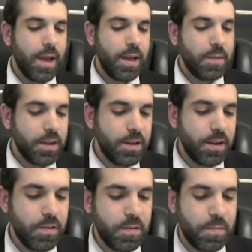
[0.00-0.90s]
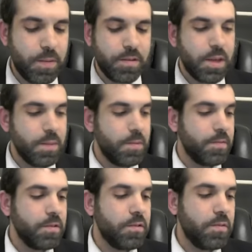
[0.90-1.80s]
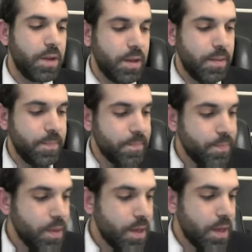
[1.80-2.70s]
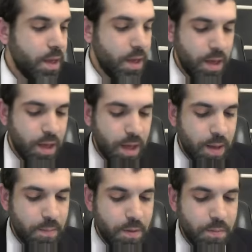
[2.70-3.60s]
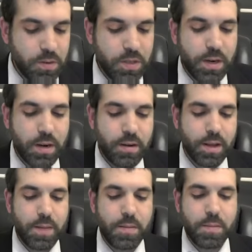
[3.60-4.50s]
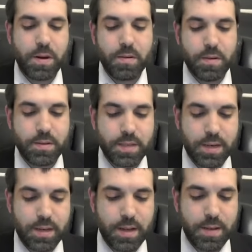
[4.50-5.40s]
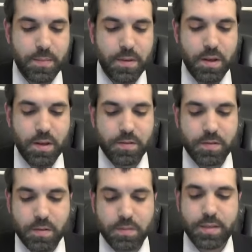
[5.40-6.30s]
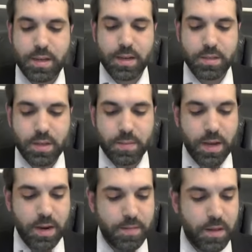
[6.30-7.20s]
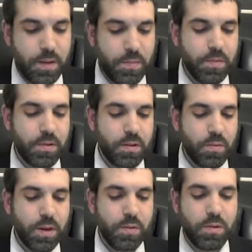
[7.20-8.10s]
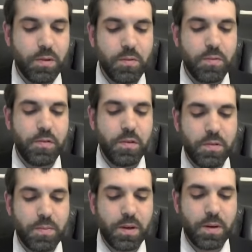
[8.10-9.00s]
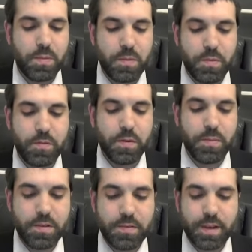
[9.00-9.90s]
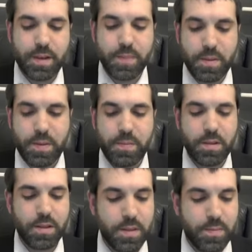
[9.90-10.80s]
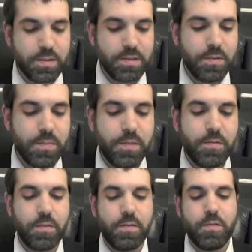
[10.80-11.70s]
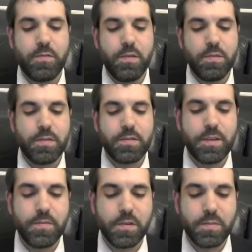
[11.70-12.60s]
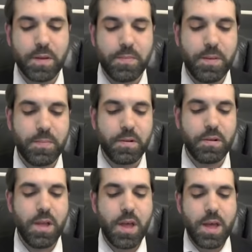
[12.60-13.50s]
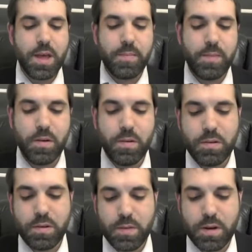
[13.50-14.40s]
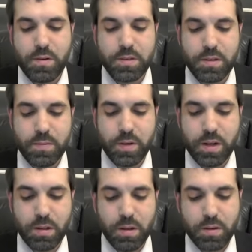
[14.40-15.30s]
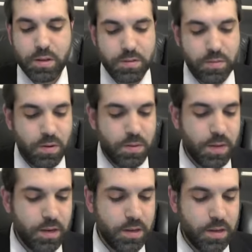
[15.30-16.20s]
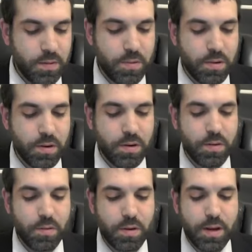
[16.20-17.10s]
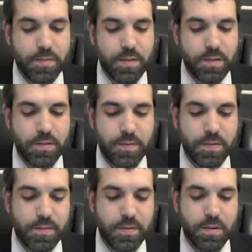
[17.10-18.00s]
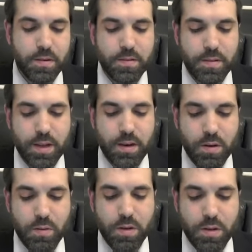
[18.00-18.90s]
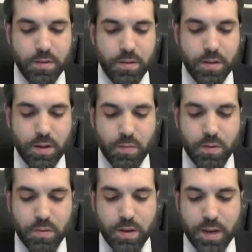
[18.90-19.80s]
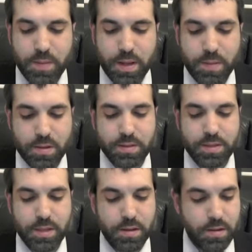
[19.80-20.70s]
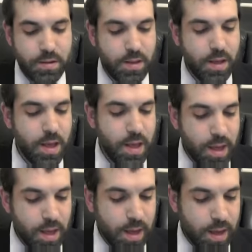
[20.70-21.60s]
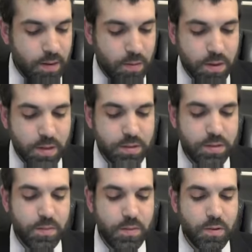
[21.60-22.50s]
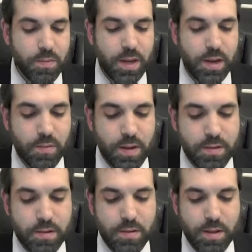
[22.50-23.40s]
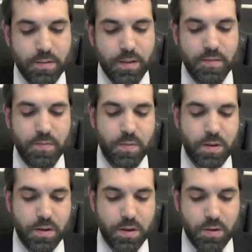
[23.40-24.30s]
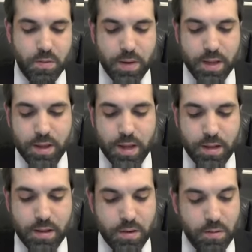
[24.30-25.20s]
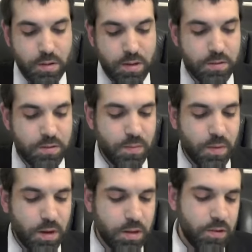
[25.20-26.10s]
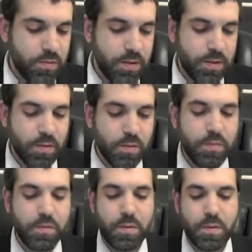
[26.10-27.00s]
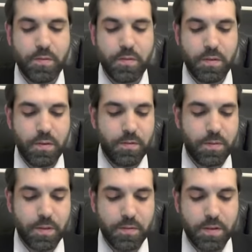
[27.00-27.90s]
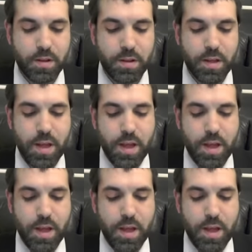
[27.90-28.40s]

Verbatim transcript: And it continues in Pasuk Gimel, verse 3. Um, Moshe and Aaron came to Paro and said to him, So said Hashem, God of the Hebrews, until when will you refuse to be humbled before me? Send out my people that they may serve me, for if you refuse to send forth my people, Behold, tomorrow I shall bring a locust swarm into your border. It will cover the surface of the earth so that no, so that one will not be able to see the earth, and it will consume the remaining residue that was left to you by the hail, and it will consume all the trees that grow from you for you from the field.